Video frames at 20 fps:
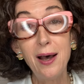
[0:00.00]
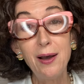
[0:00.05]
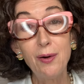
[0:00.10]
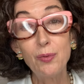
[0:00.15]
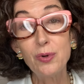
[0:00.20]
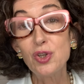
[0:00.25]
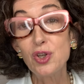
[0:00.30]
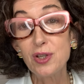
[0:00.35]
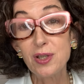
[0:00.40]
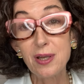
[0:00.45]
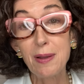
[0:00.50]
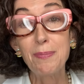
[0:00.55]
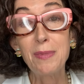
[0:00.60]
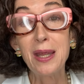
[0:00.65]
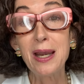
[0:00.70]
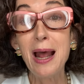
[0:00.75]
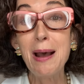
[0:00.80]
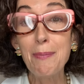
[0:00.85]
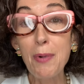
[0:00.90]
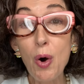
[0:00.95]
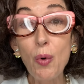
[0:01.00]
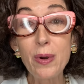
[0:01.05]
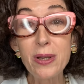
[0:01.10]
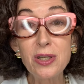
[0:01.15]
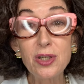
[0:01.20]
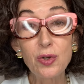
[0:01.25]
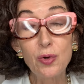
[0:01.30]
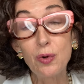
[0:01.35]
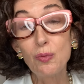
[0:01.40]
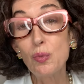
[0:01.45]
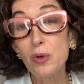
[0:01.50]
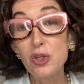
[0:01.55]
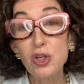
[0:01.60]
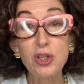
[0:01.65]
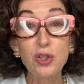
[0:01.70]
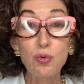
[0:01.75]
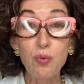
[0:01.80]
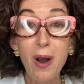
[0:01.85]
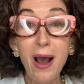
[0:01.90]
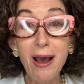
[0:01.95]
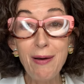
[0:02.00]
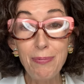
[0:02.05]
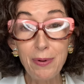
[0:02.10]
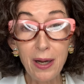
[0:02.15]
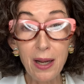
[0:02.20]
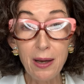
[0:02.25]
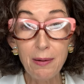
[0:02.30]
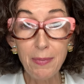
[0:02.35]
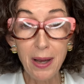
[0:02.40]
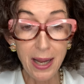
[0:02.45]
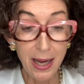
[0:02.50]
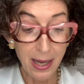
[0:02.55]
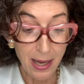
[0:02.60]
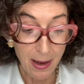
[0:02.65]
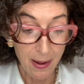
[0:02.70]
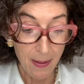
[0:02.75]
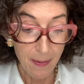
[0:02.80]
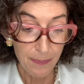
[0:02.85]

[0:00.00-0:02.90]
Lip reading: which is something I'm always doing, which is why I've become a